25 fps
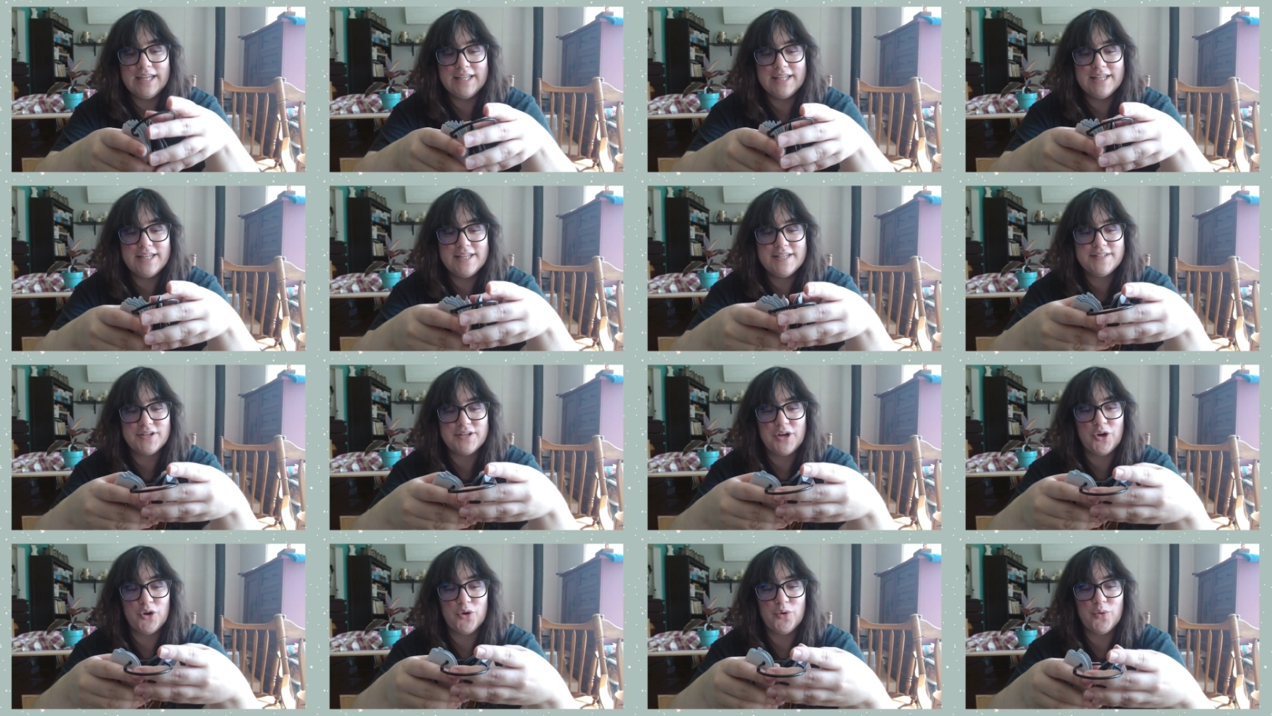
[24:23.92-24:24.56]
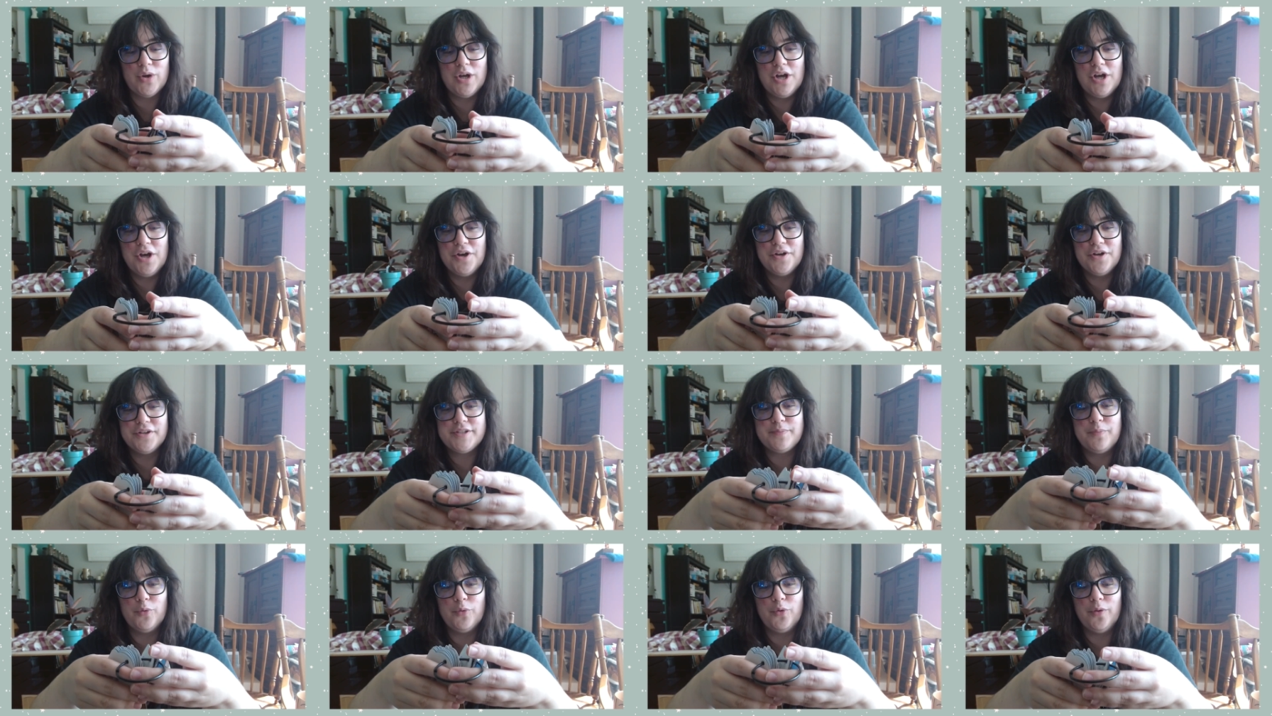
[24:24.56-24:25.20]
So
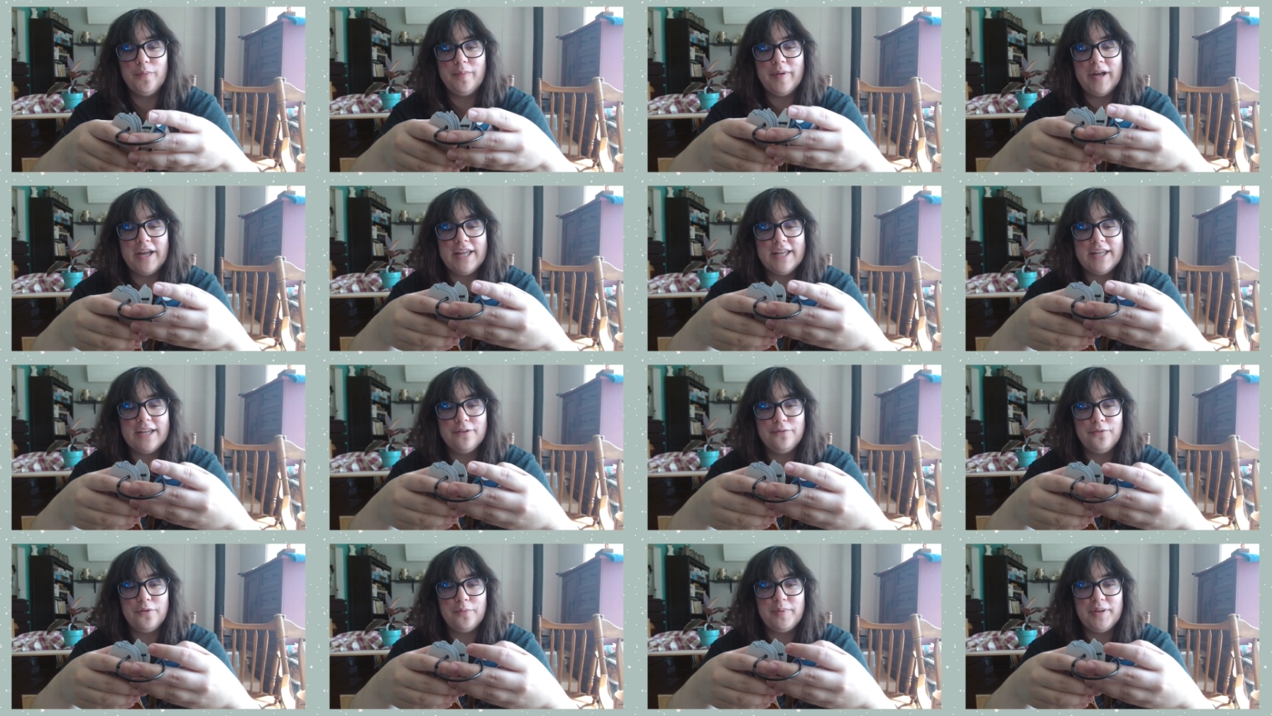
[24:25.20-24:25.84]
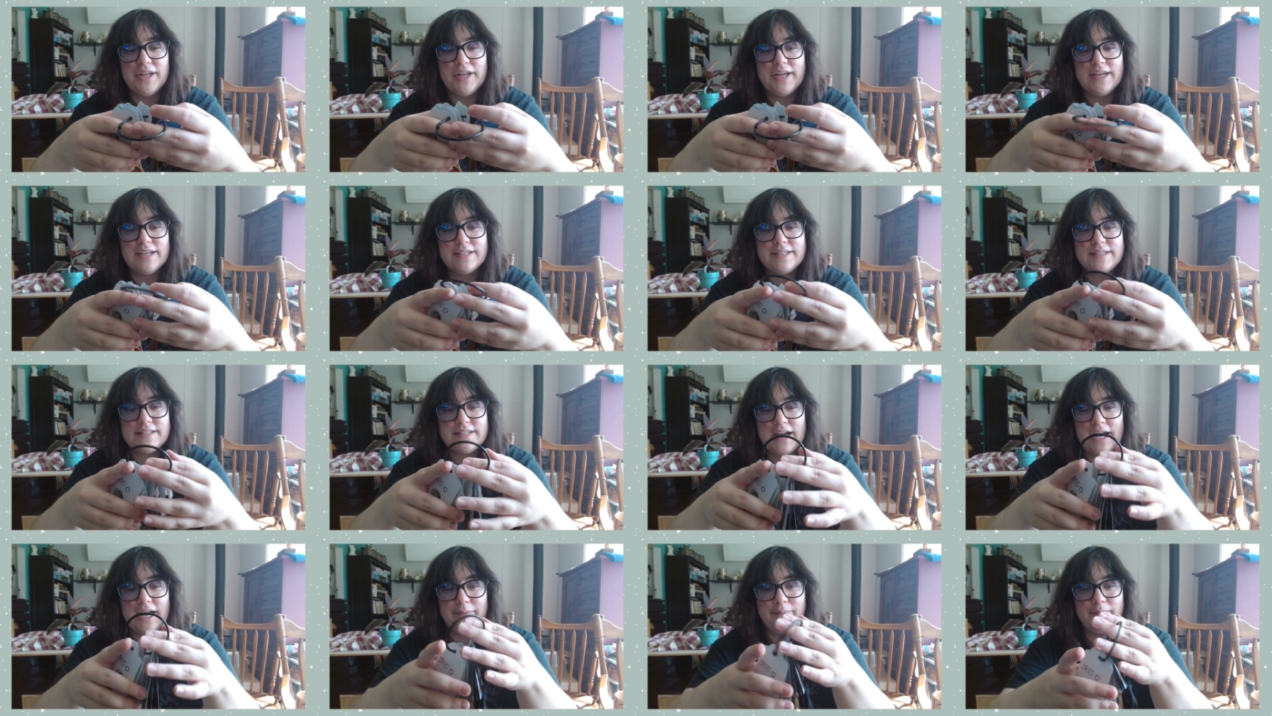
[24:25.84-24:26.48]
spool might get
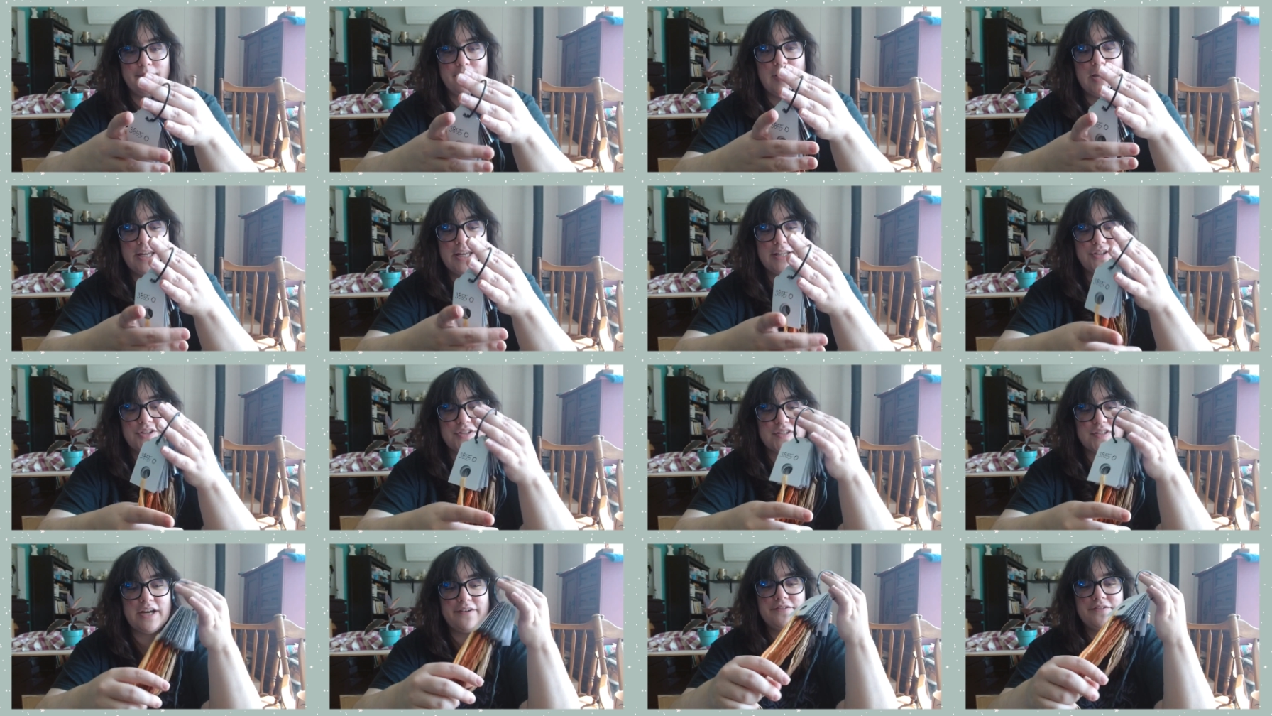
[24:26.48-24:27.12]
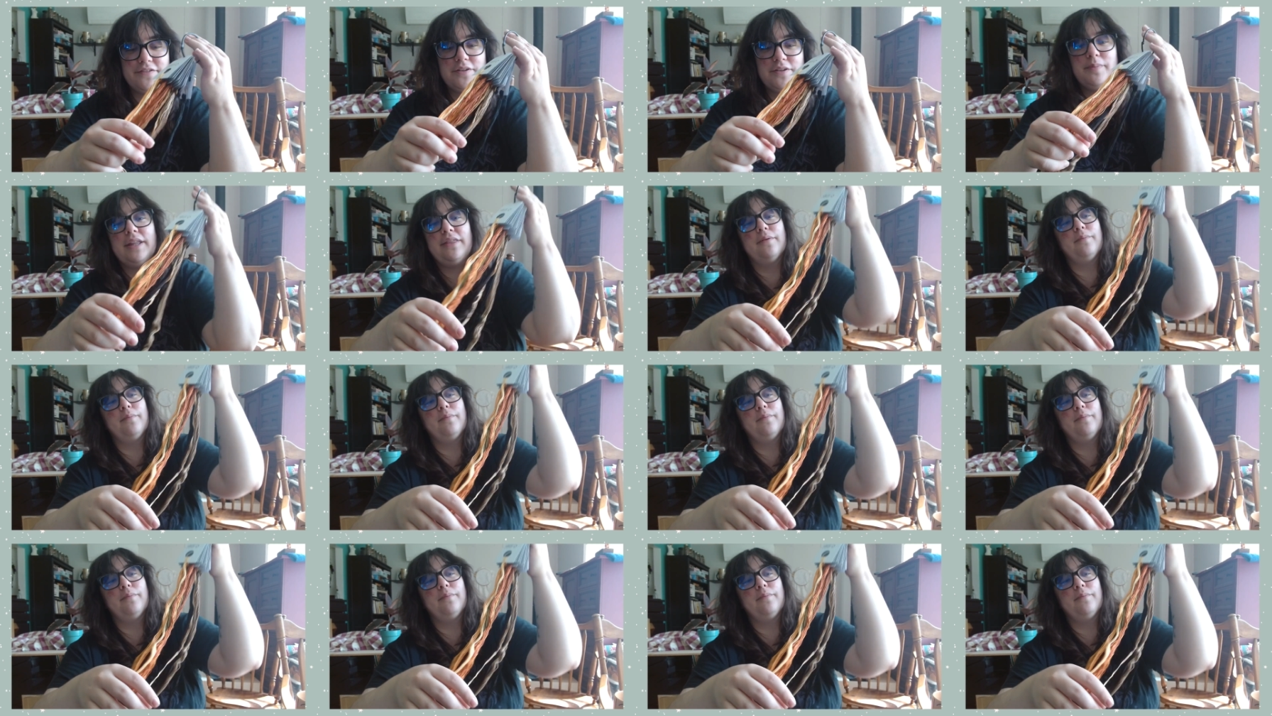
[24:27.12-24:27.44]
replaced. I might just have to bite the